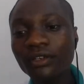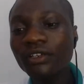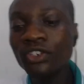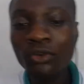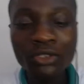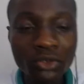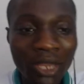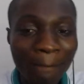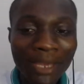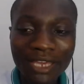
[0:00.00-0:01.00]
you don't want to go
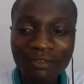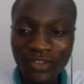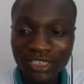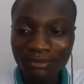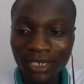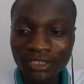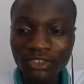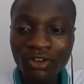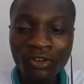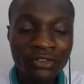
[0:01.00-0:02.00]
and make investment
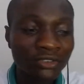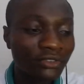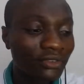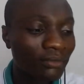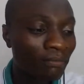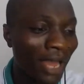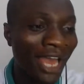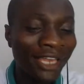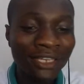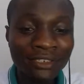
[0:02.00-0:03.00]
on
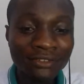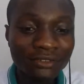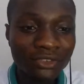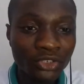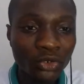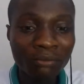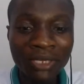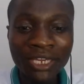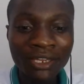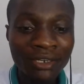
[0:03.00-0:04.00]
buying
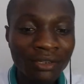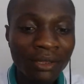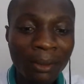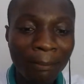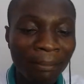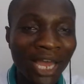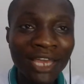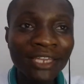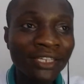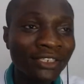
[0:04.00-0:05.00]
domain,
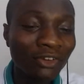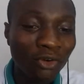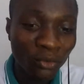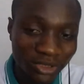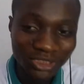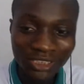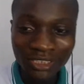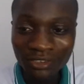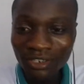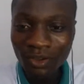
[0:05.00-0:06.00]
buying
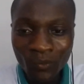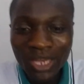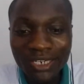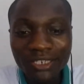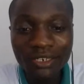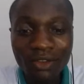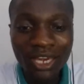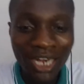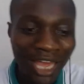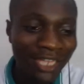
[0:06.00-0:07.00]
hosting when the
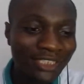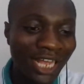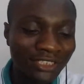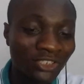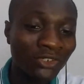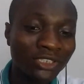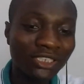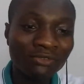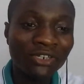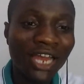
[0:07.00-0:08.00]
client has not
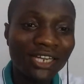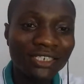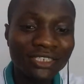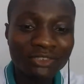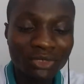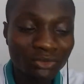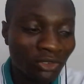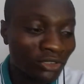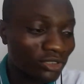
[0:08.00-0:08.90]
even agreed with